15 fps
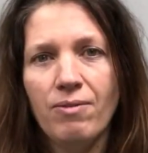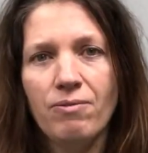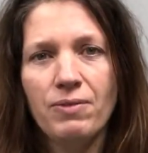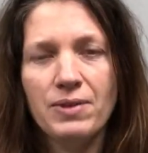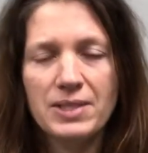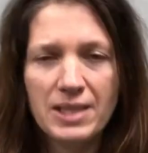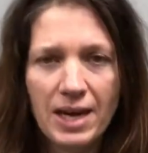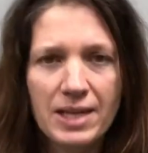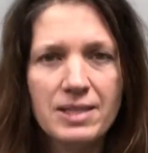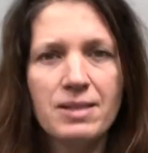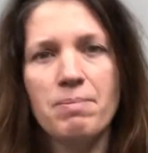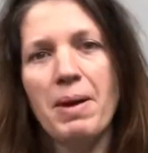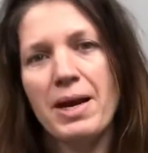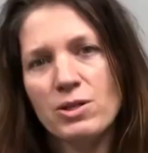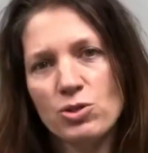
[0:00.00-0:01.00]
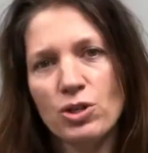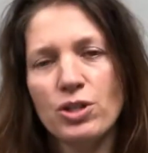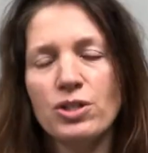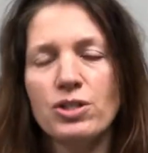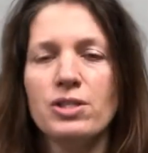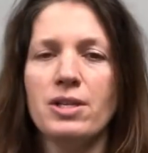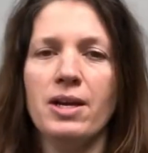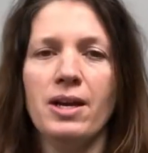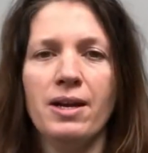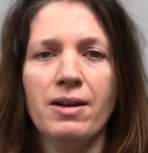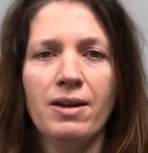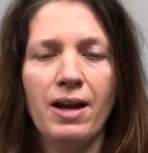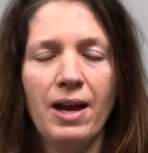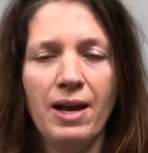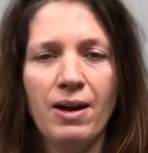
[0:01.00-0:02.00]
fit tests and measures
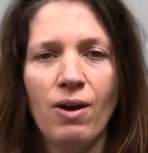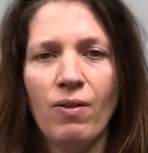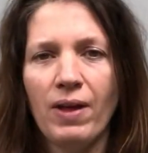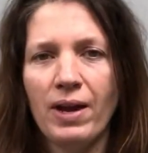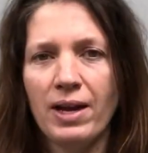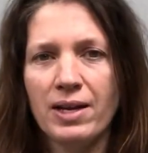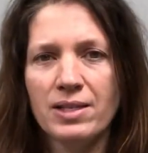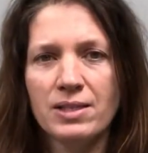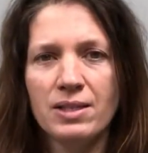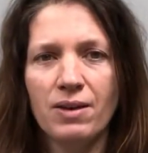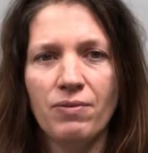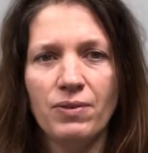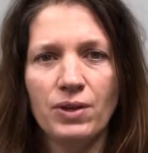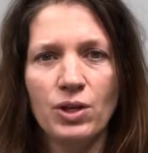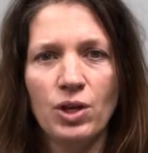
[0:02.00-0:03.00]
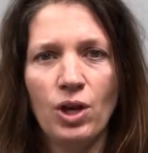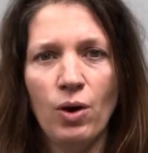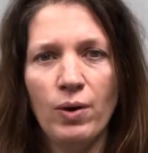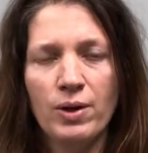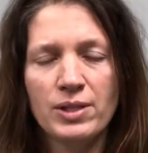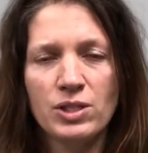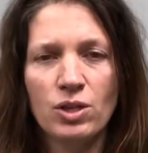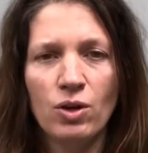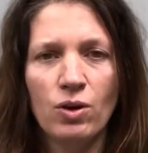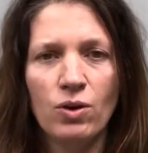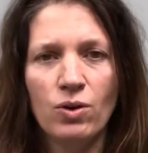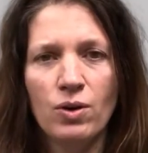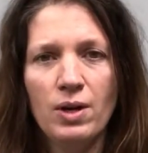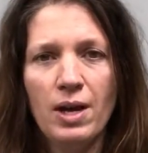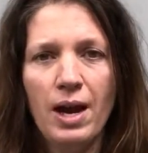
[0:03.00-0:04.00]
and all that kind of stuff, and
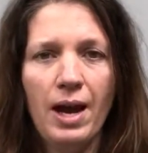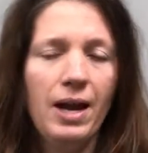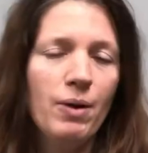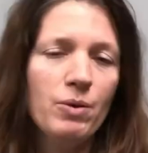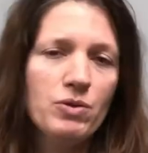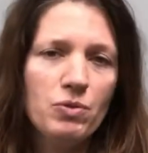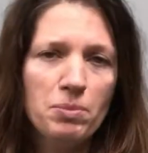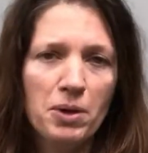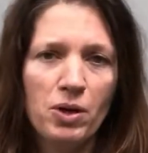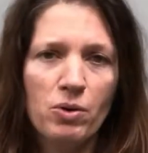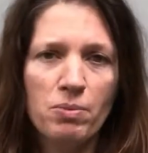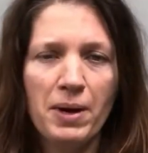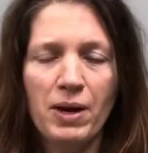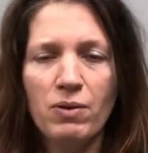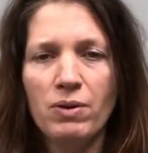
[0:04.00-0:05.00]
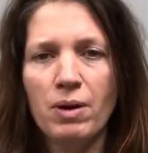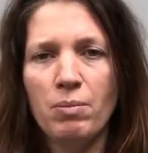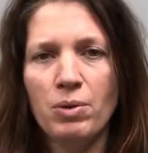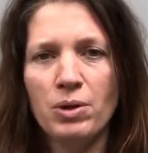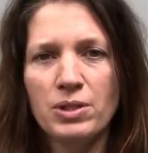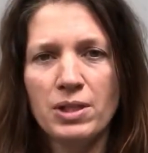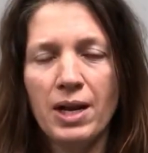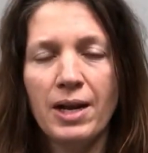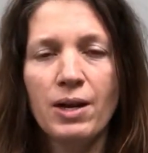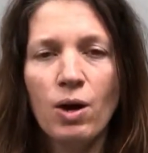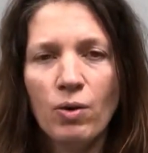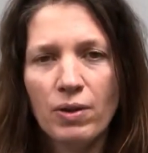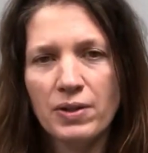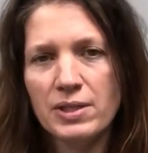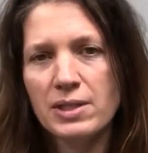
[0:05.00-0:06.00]
so, and I was familiar with my own numbers, and I know
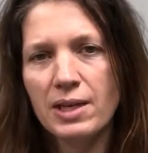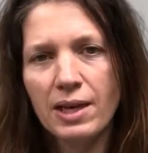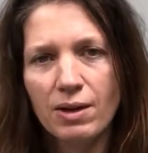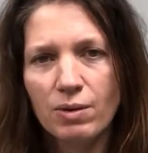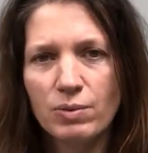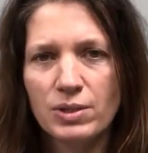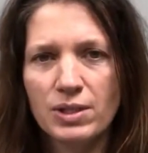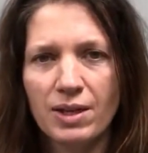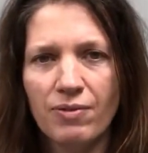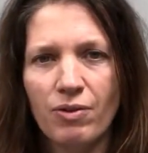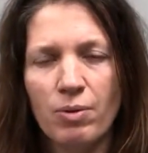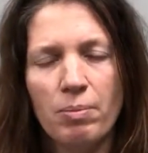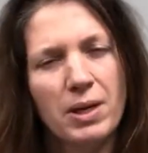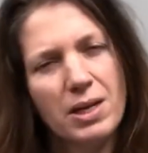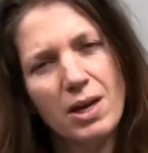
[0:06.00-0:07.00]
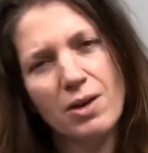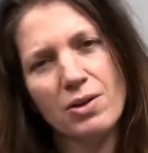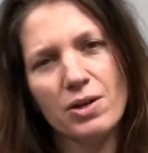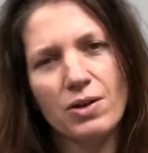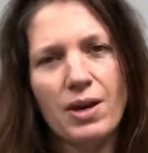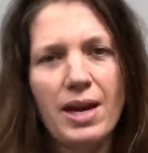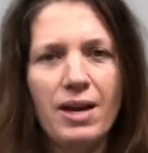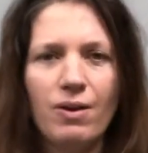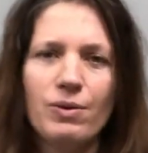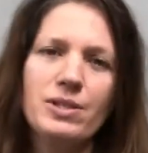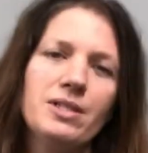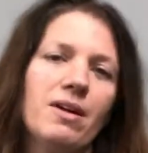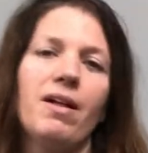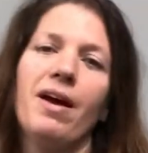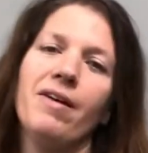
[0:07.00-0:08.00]
that the scale was different, but you can't always tell